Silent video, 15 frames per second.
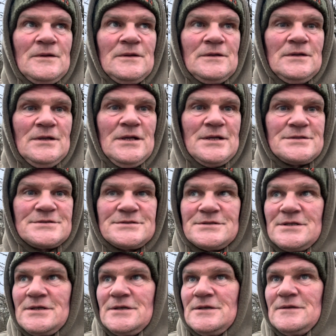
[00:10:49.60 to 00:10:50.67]

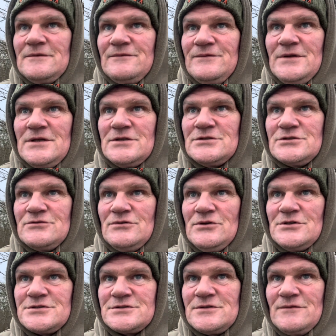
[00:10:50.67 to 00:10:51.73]
yes, fingers
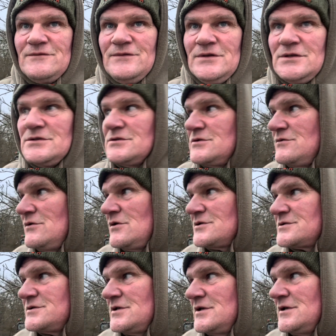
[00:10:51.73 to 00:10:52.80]
crossed, fingers
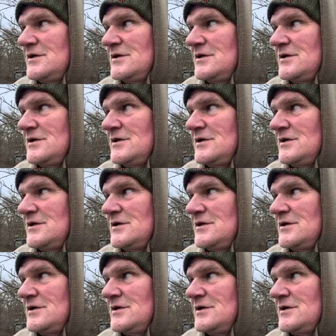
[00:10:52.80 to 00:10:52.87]
crossed.